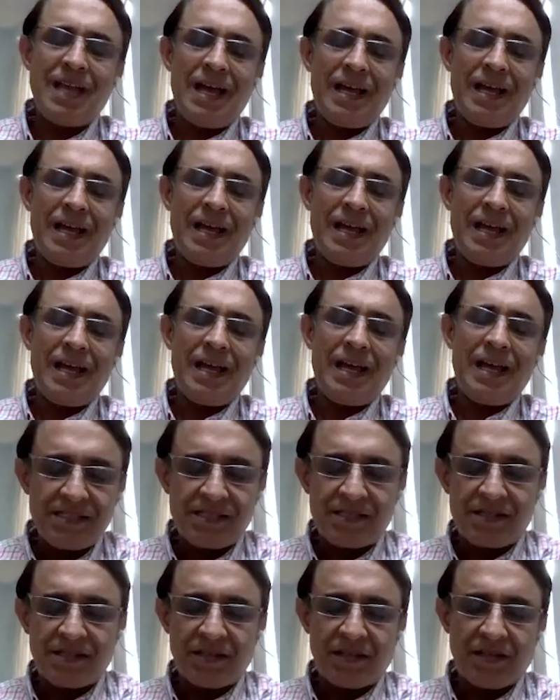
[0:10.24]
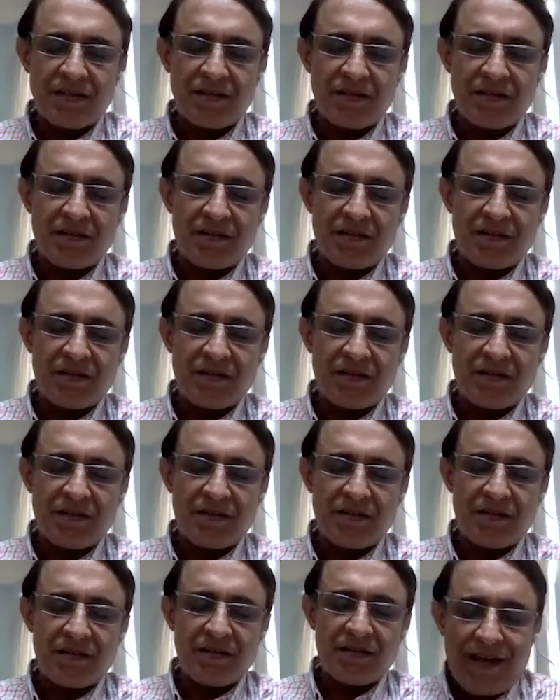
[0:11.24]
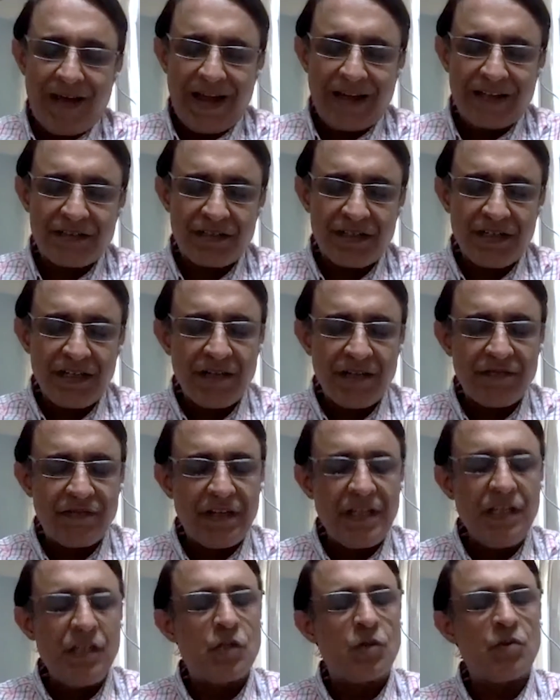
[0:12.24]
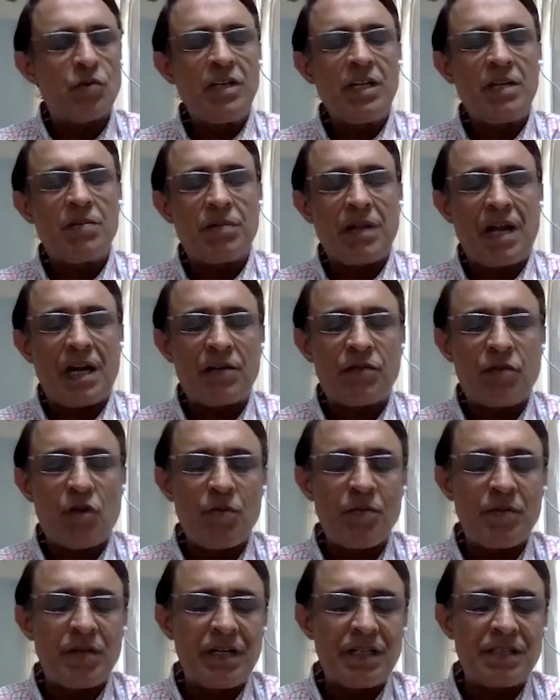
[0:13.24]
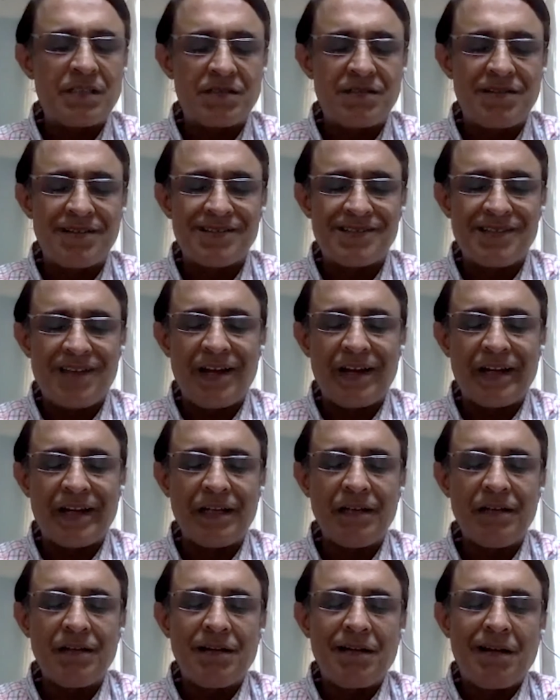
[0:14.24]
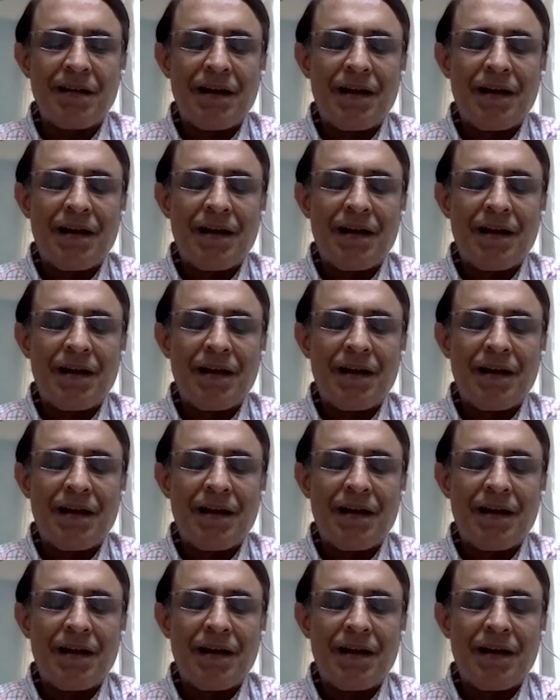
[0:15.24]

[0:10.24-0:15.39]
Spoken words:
ThinkAg is actually a very unique platform in its design.